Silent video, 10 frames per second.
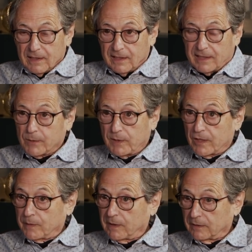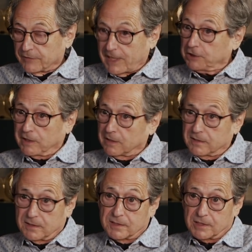Equally well, the national health
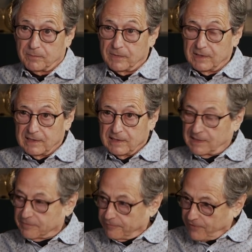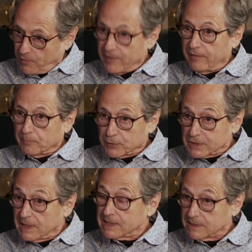system has a very
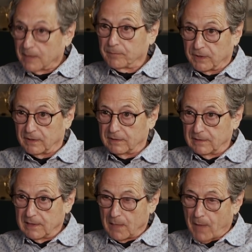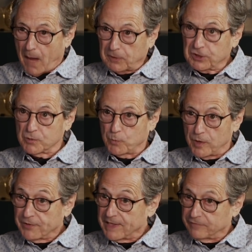precise number of how much is
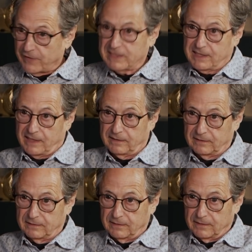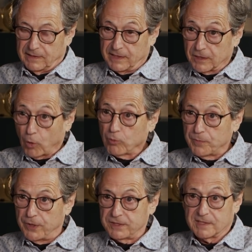worth investing in an old
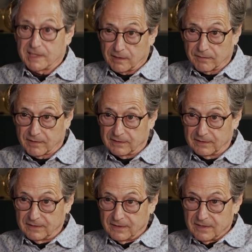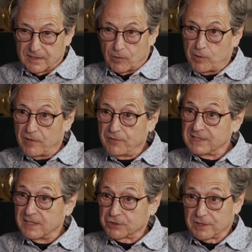person's health. So all of this
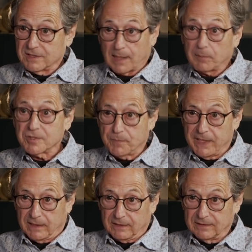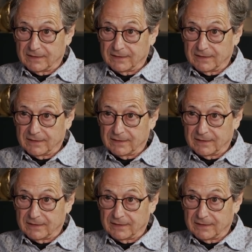is just double speak.